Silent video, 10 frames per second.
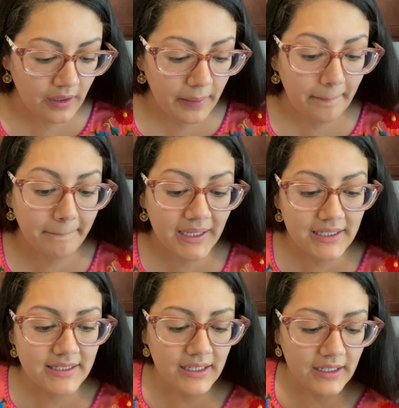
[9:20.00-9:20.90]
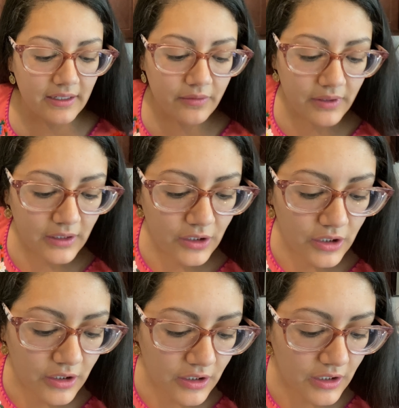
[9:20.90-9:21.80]
But it is really
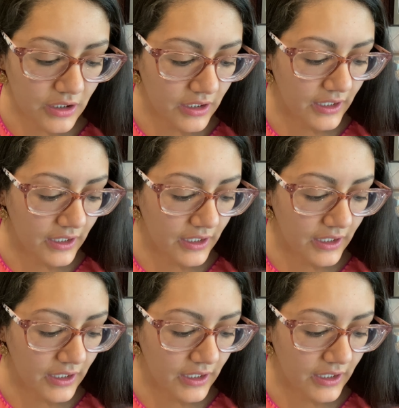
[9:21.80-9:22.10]
good.